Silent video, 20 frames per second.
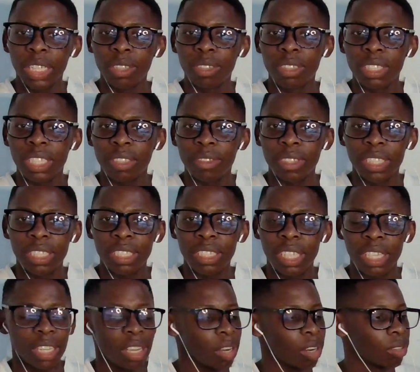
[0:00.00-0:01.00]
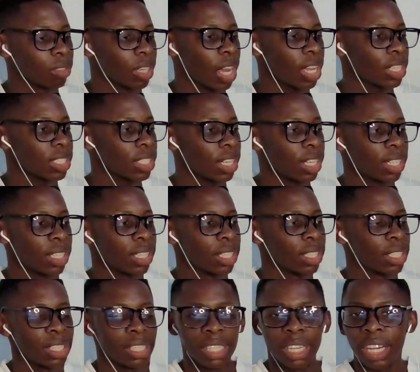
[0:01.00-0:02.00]
yourself and just say, yo, guys, I
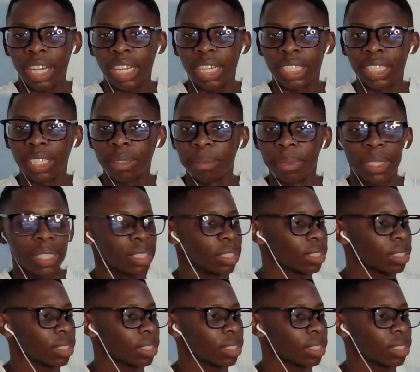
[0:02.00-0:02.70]
got a dip.